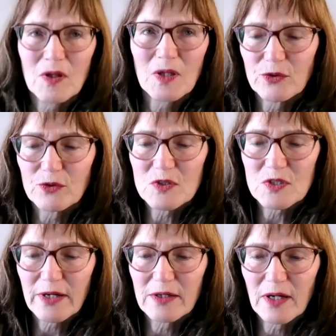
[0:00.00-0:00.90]
What you
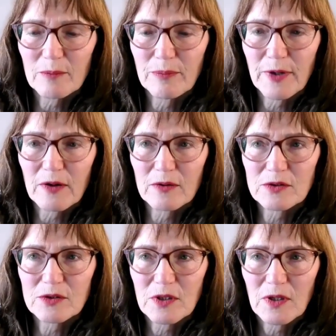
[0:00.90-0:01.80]
said
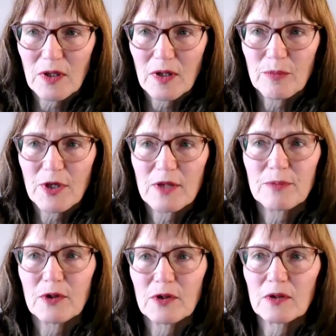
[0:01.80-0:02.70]
about
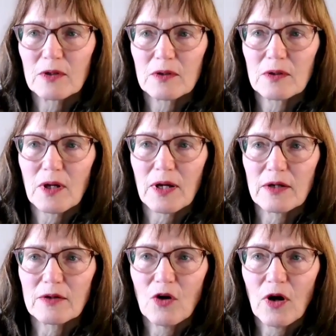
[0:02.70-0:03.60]
people
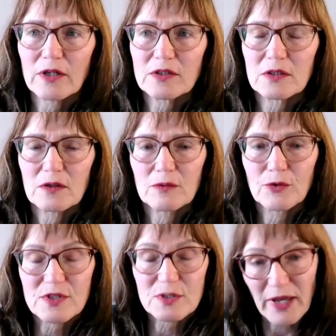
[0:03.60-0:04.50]
not
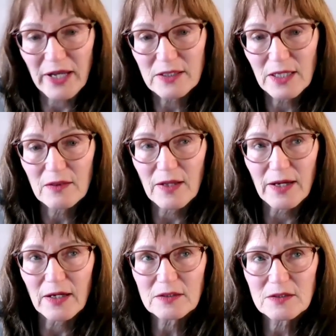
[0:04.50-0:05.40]
respecting
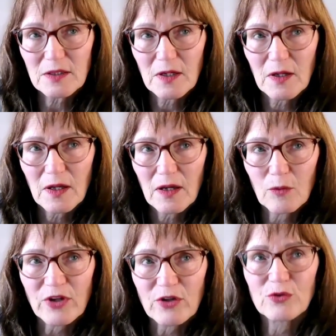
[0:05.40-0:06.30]
that,
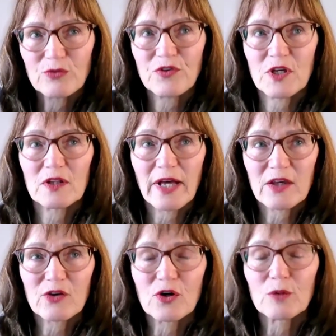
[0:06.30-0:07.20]
when you feel
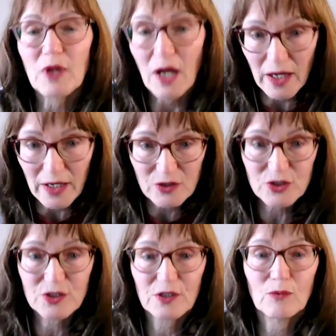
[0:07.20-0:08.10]
like you're
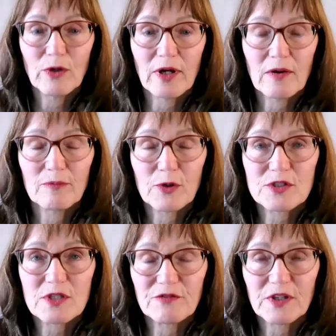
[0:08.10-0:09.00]
obliged, when a
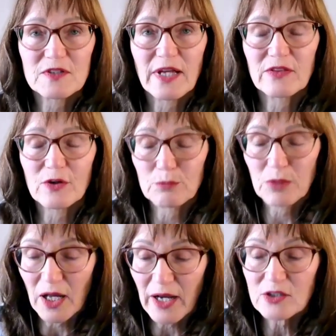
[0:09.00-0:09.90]
person feels like they're
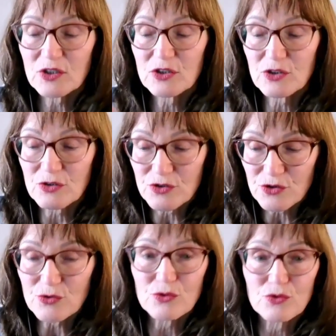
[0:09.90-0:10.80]
obliged to
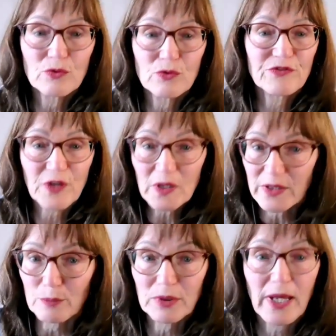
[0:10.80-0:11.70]
do
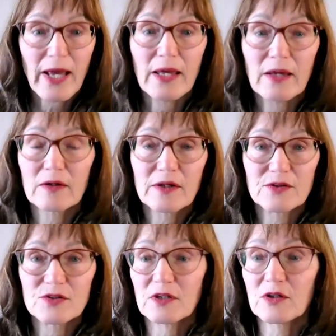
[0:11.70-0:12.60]
fill in the blank,
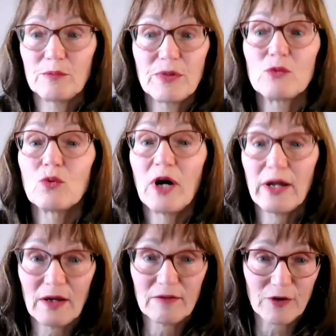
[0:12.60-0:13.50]
because it could be
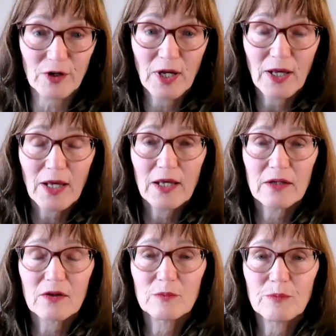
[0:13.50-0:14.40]
whatever.
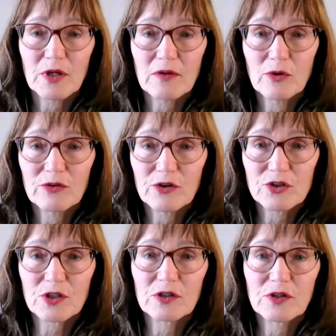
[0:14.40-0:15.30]
It could be with
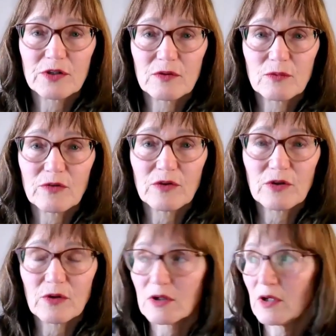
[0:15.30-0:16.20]
your children,
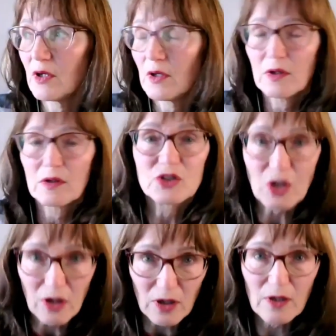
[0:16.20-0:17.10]
with your
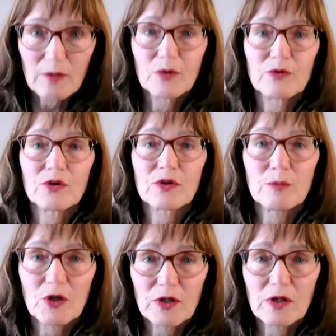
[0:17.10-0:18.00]
job, with your
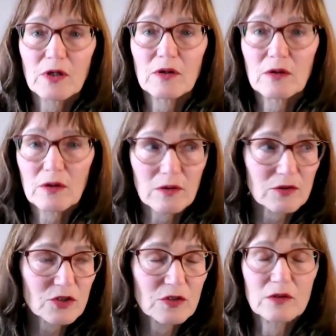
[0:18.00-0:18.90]
community,
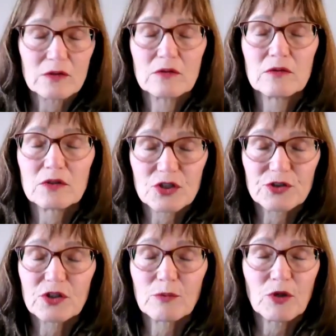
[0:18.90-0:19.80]
the
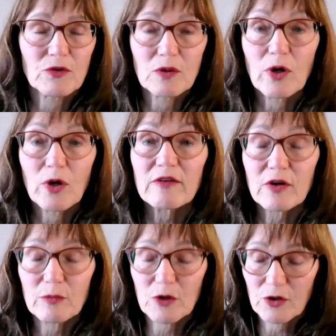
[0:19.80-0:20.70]
church community,
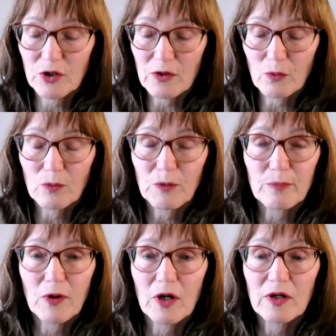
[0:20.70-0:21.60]
whatever community
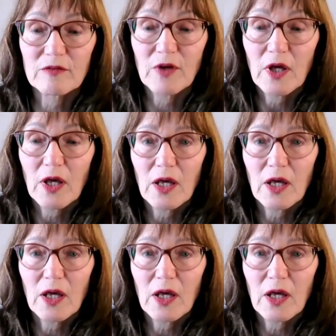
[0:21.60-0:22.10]
you're part of.